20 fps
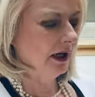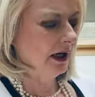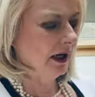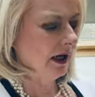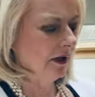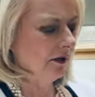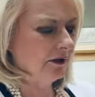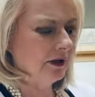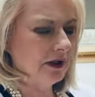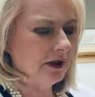I
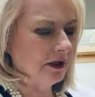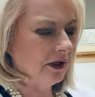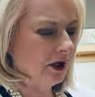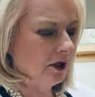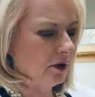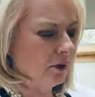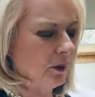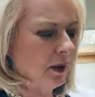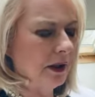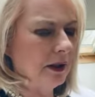think they're
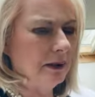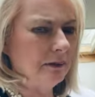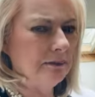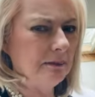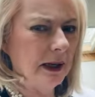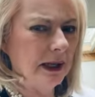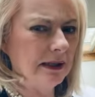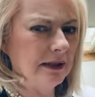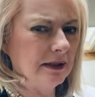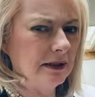quite
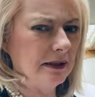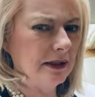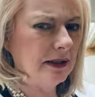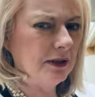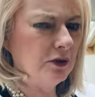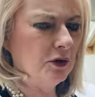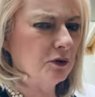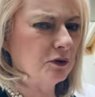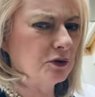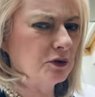bendy,
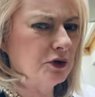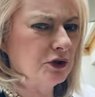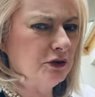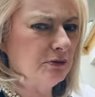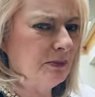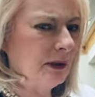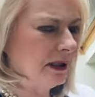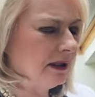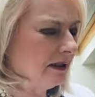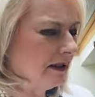not too
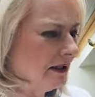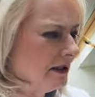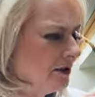bendy,